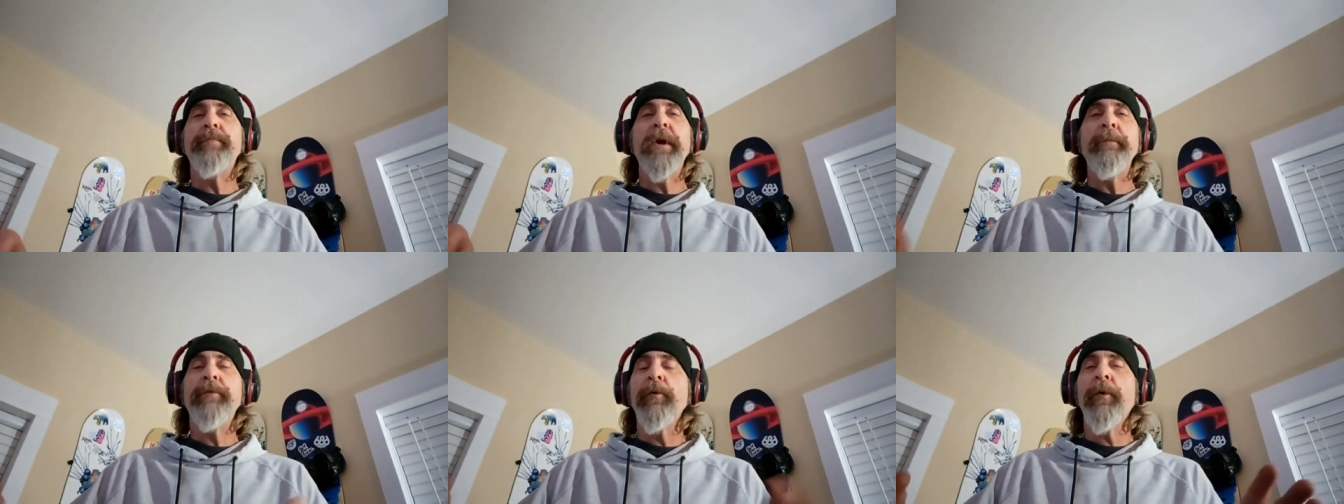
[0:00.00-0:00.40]

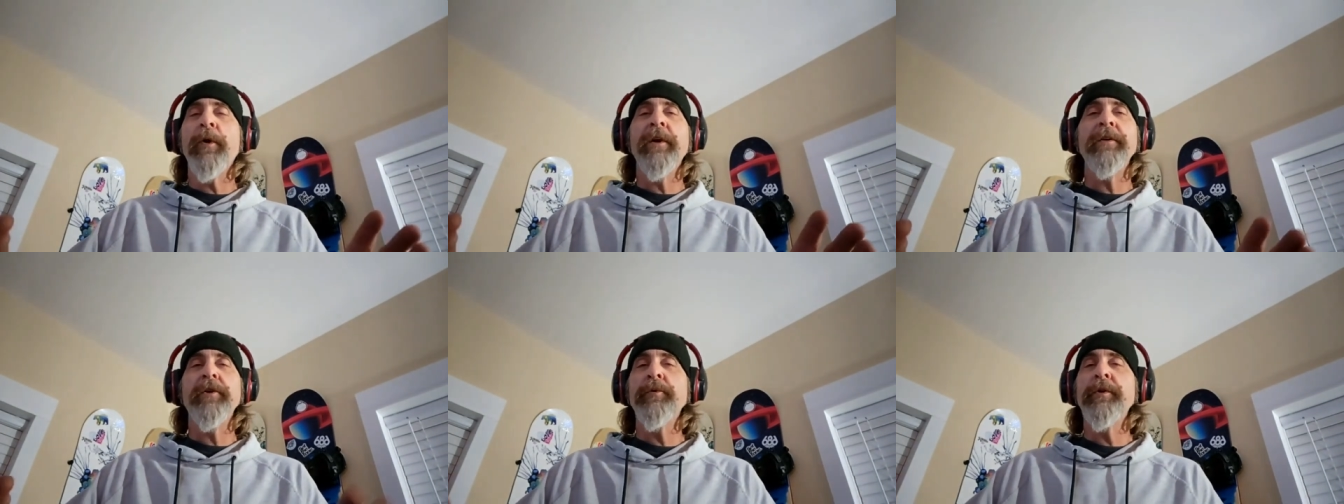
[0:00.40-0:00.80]
people
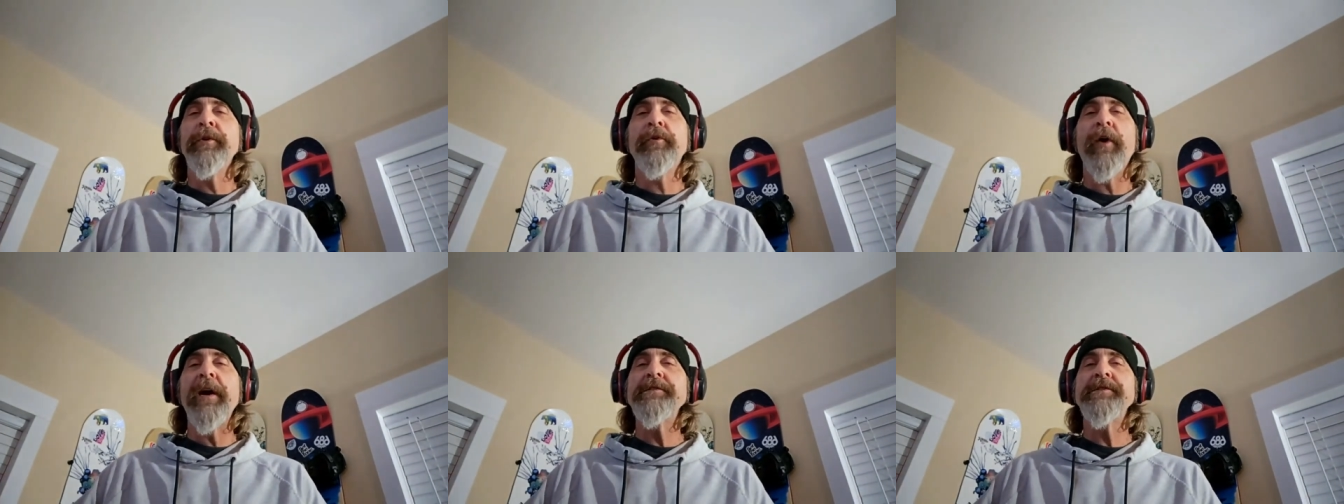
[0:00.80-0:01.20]
weren't
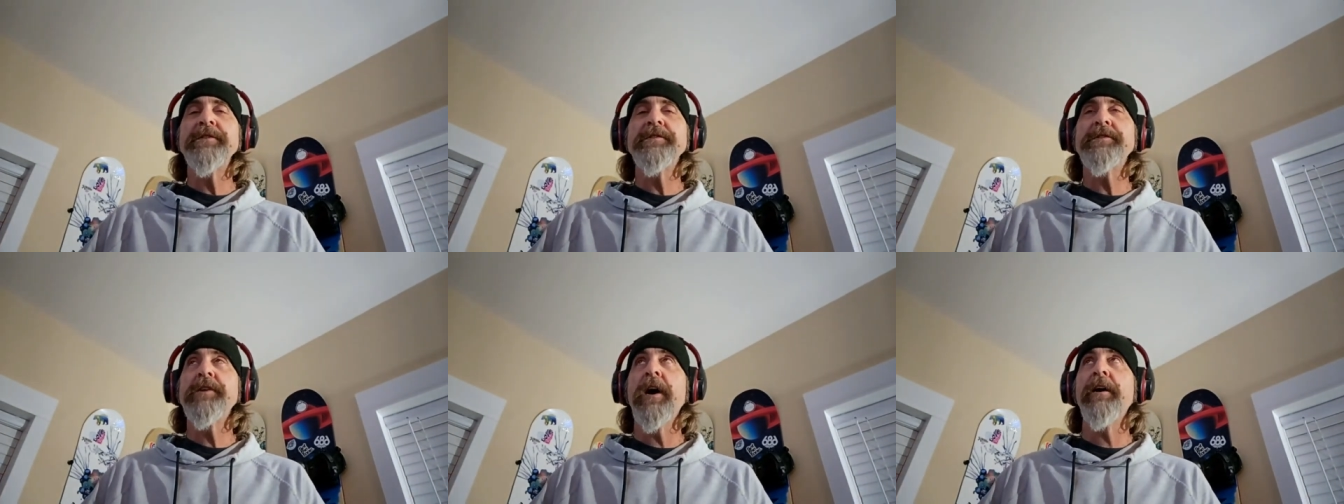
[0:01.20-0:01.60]
doing
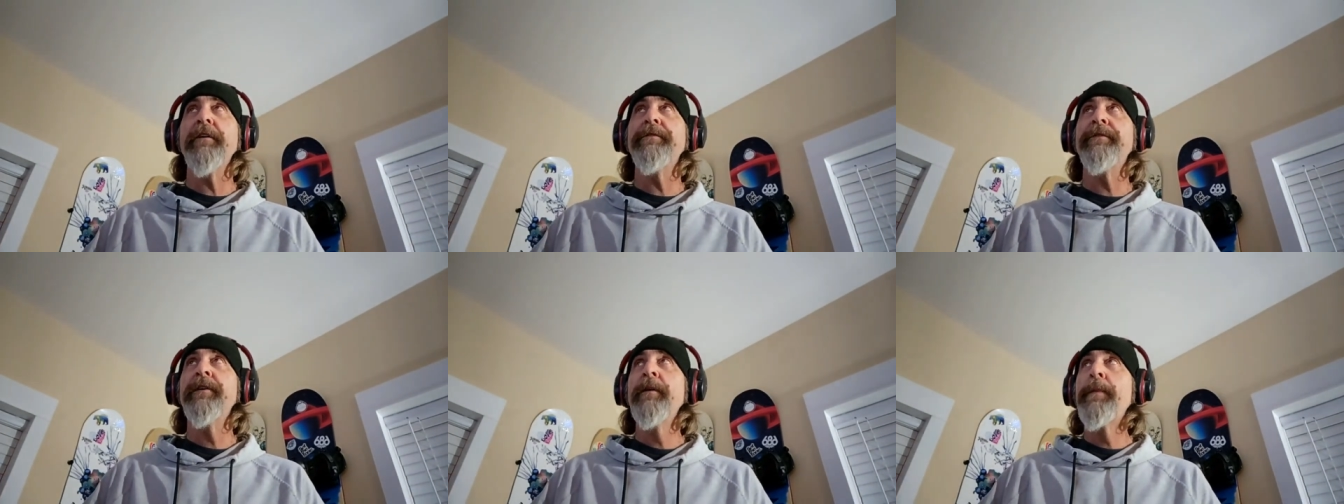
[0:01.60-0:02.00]
crazy
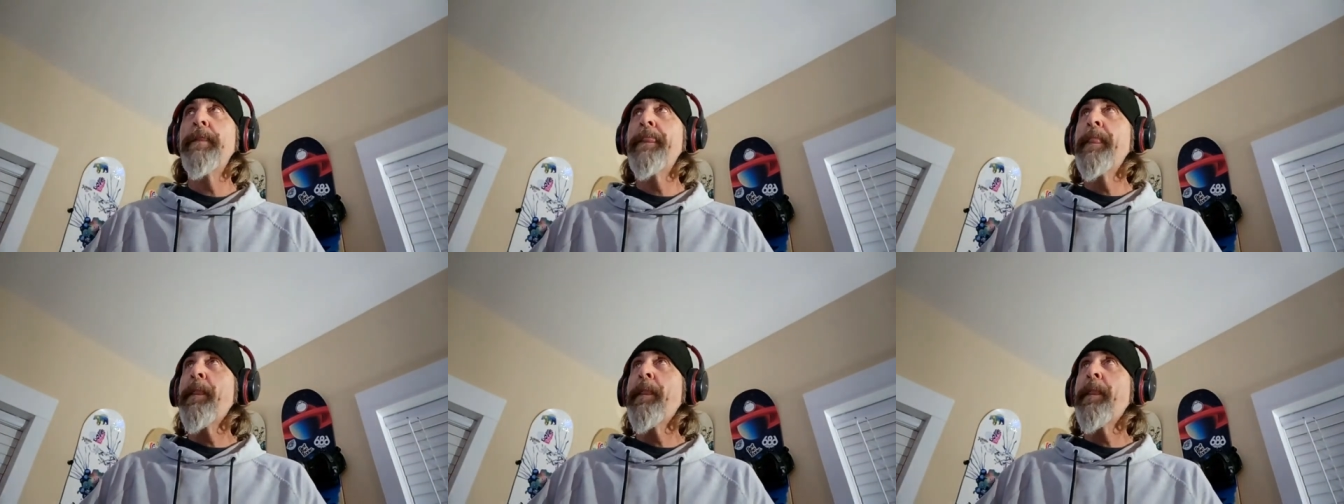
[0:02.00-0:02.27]
stuff,